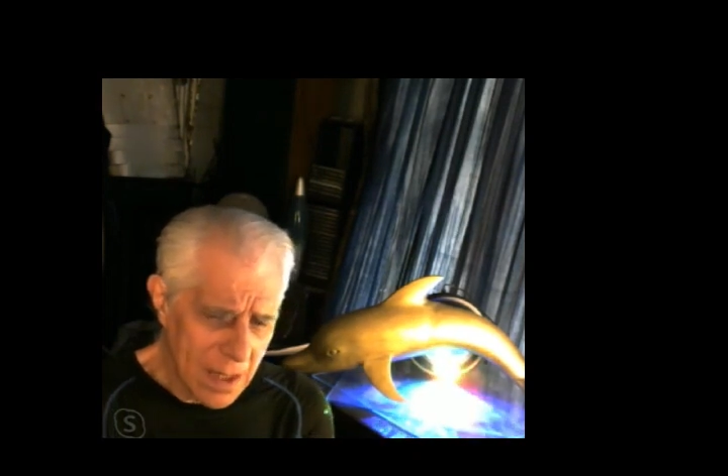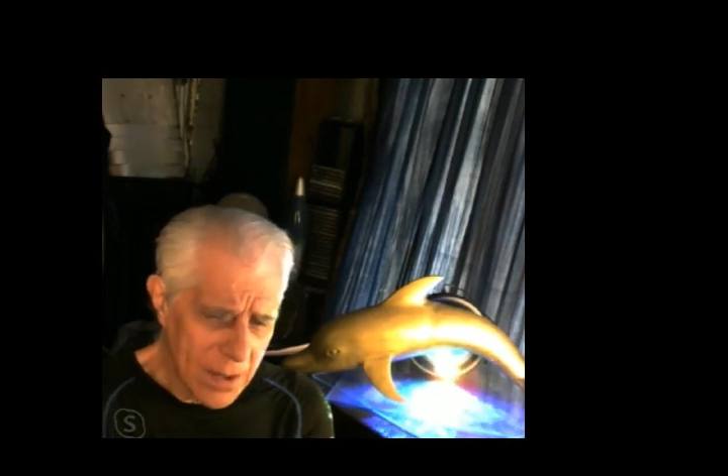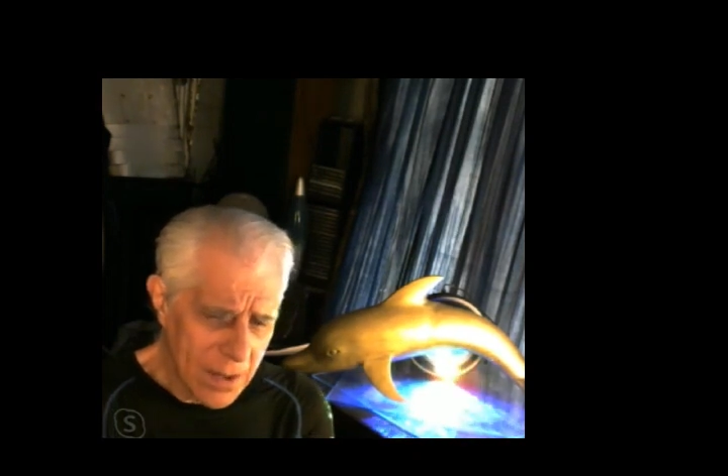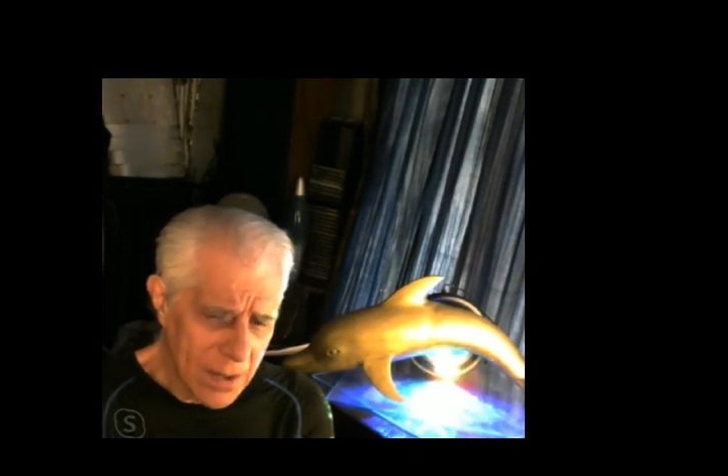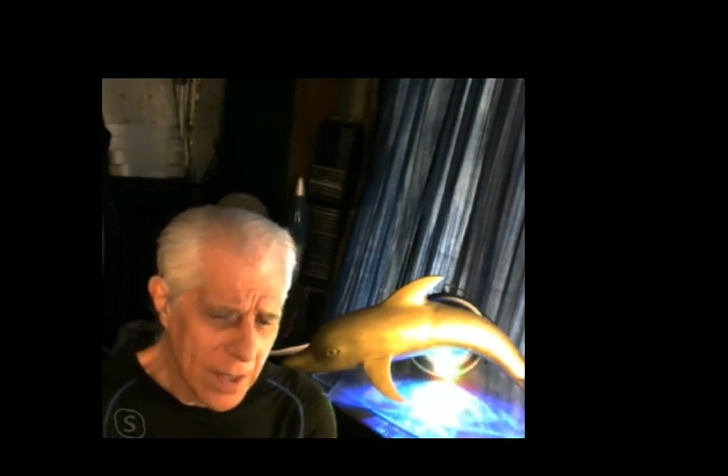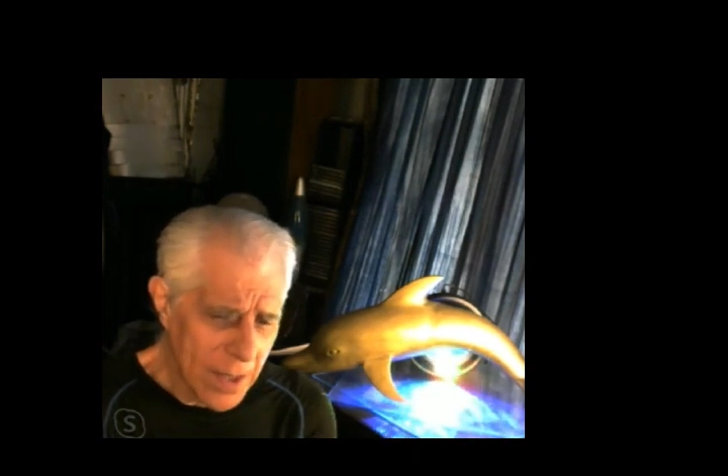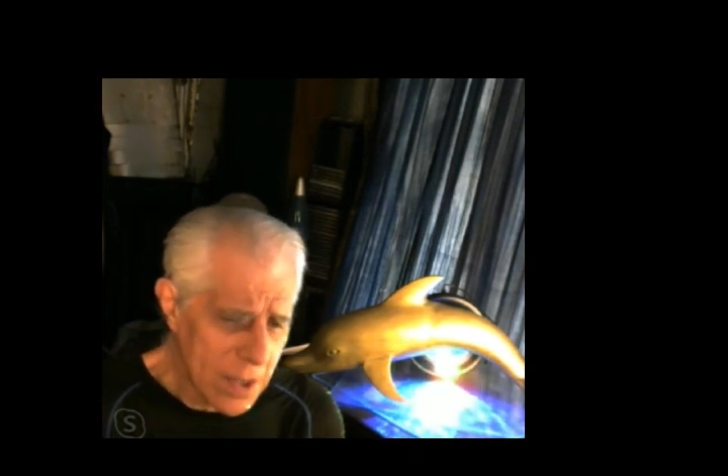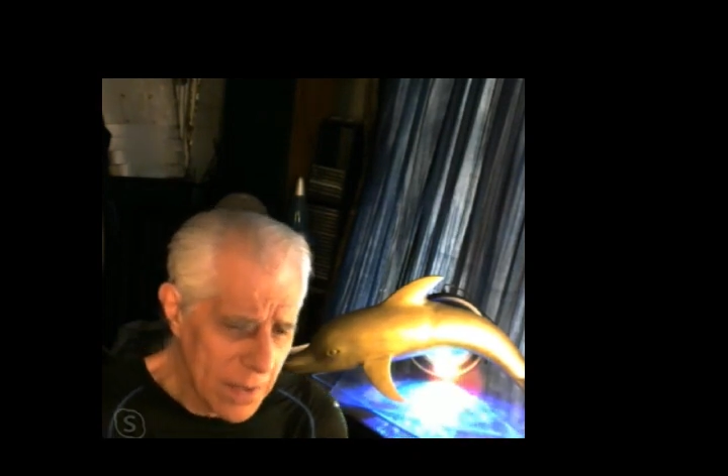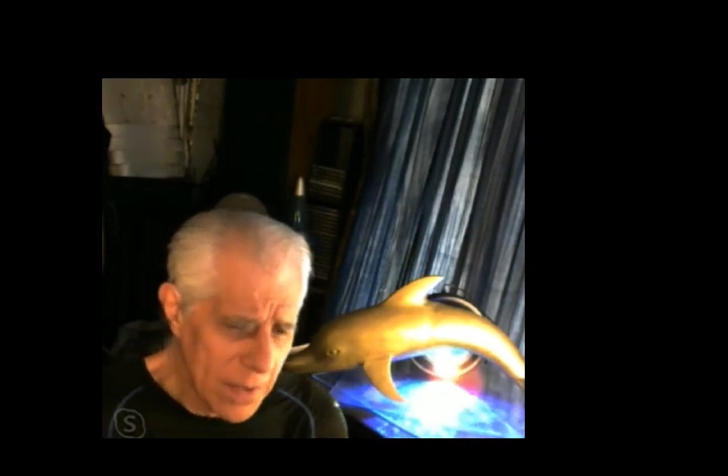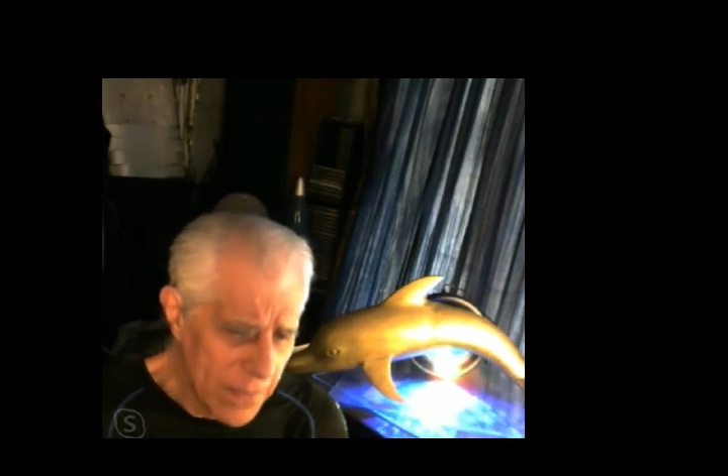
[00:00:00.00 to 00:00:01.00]
he tried to
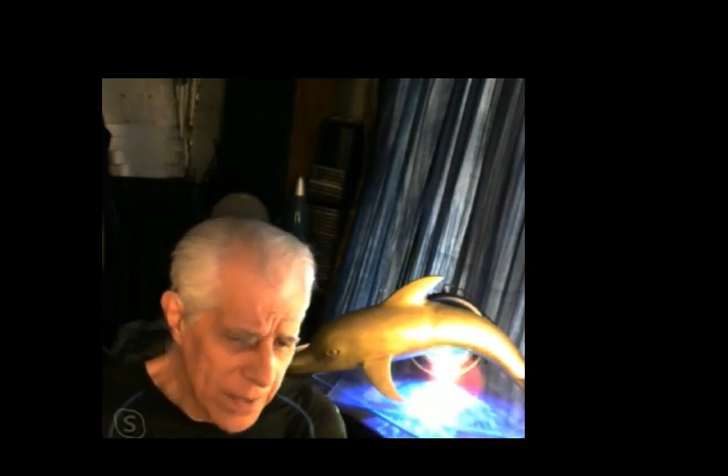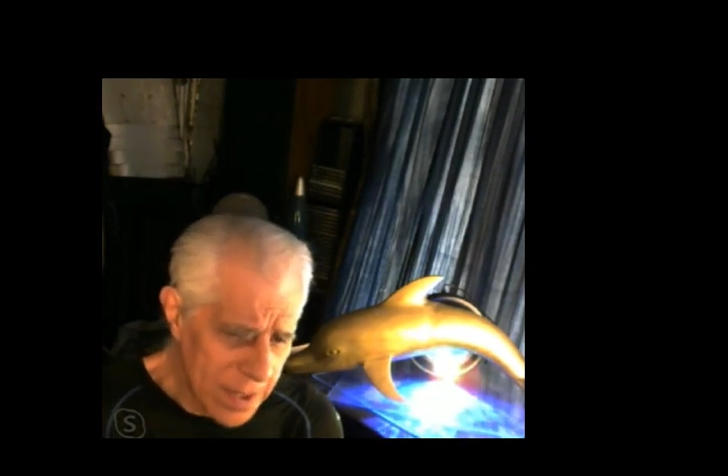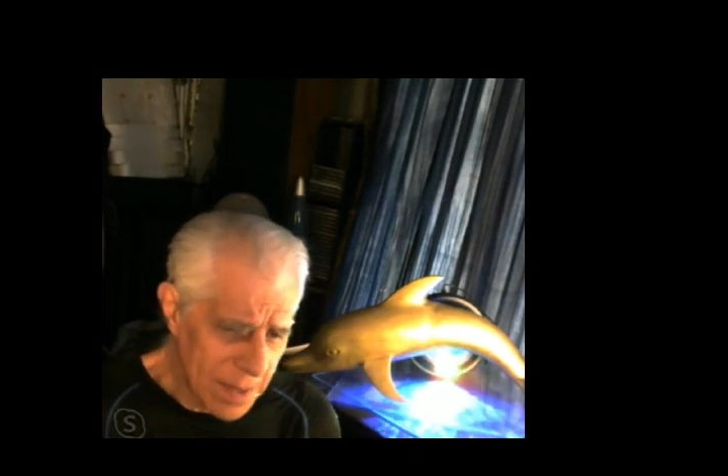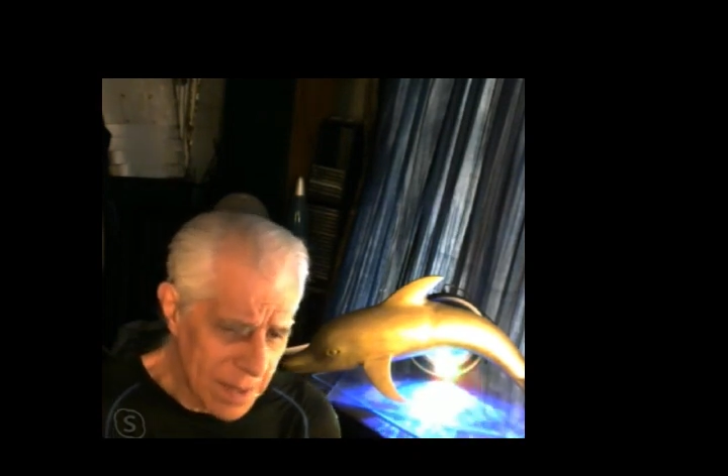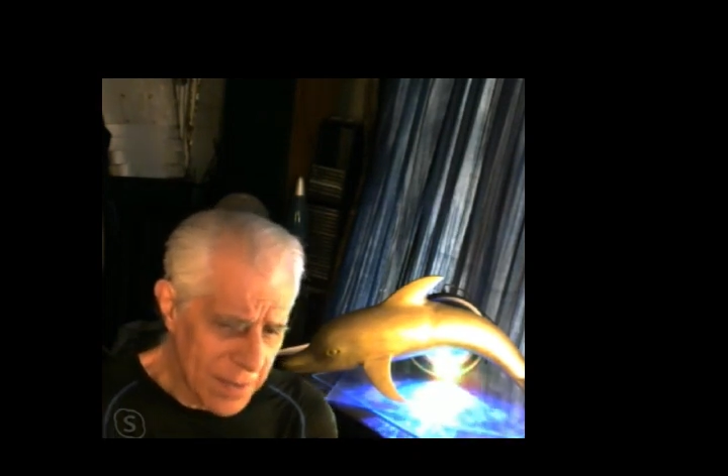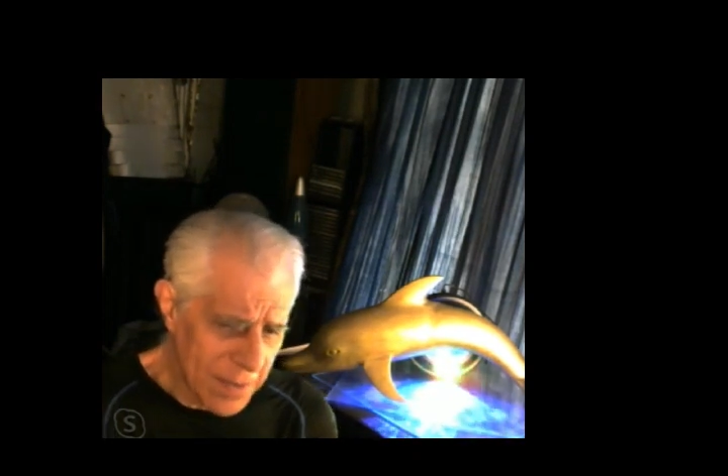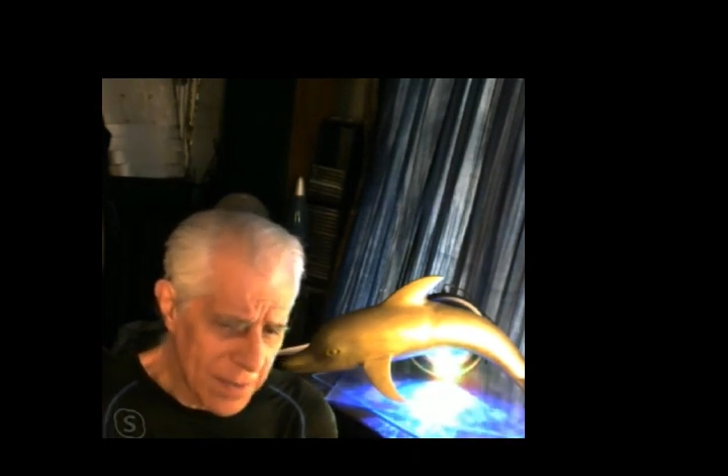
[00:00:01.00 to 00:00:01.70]
convince him of